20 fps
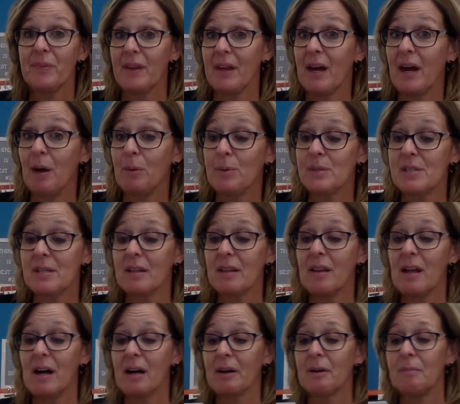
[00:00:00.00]
I was in
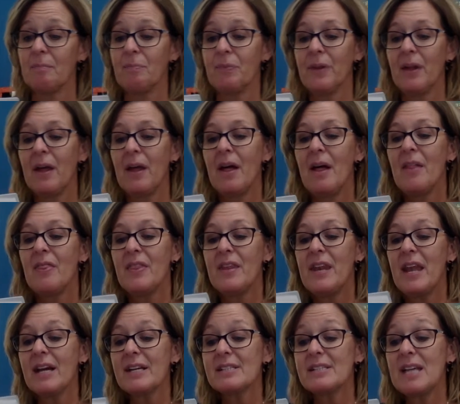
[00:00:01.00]
luck. The
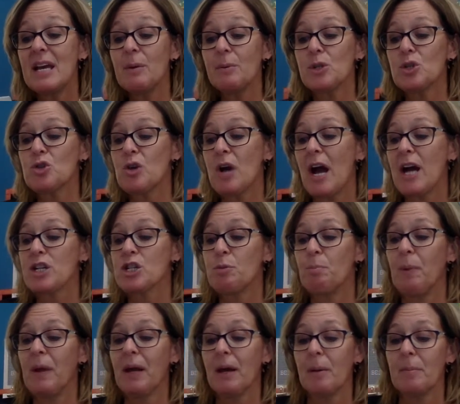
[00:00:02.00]
next day was
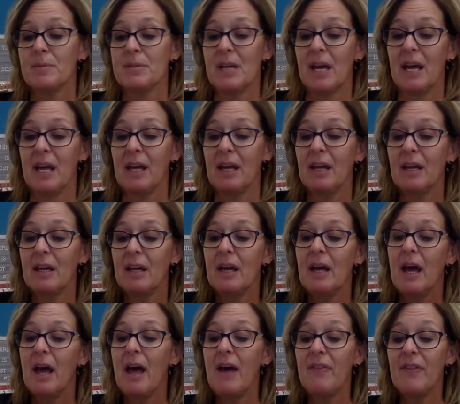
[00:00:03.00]
trash pickup day,
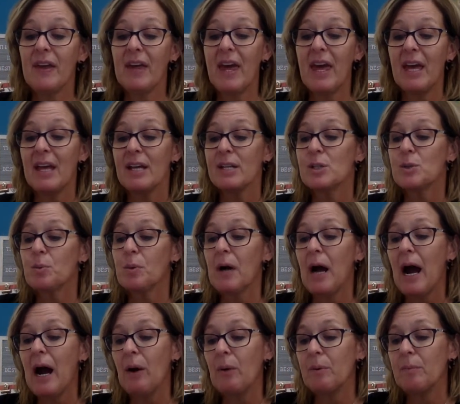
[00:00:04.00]
and the cans were
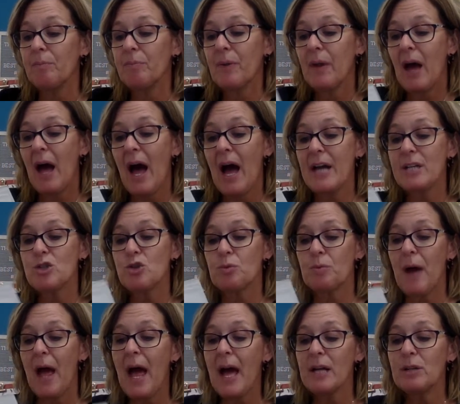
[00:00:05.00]
out. I
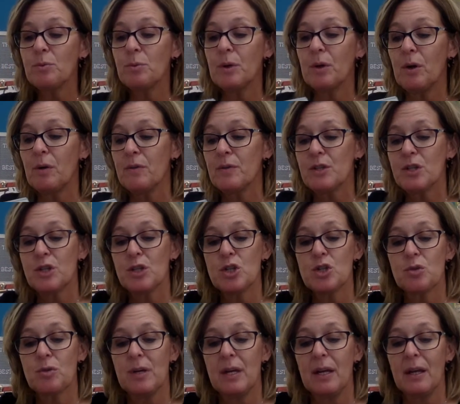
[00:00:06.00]
dragged one over to the
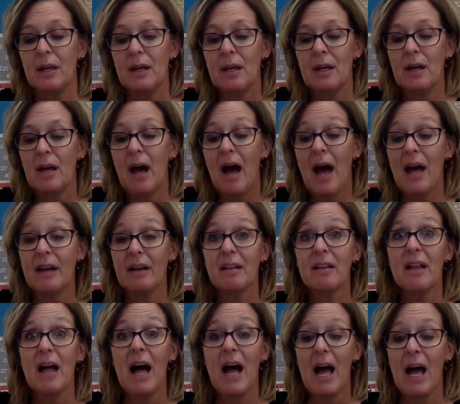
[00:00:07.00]
tree. I
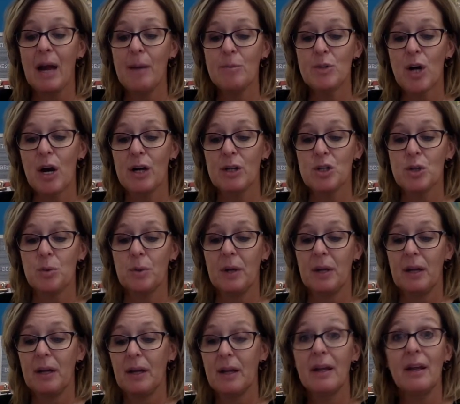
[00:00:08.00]
climbed onto
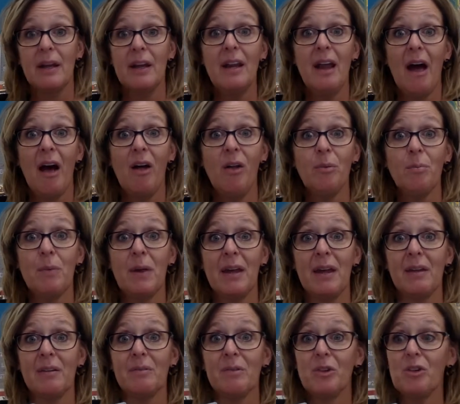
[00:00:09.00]
it. It held
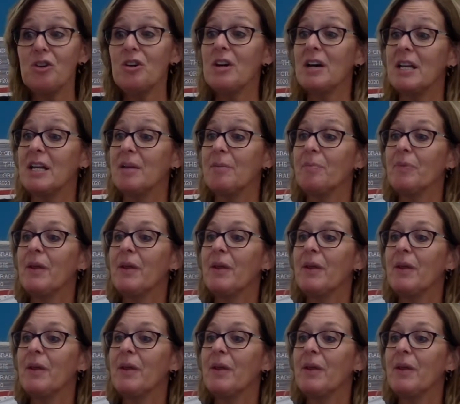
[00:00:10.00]
me. Good.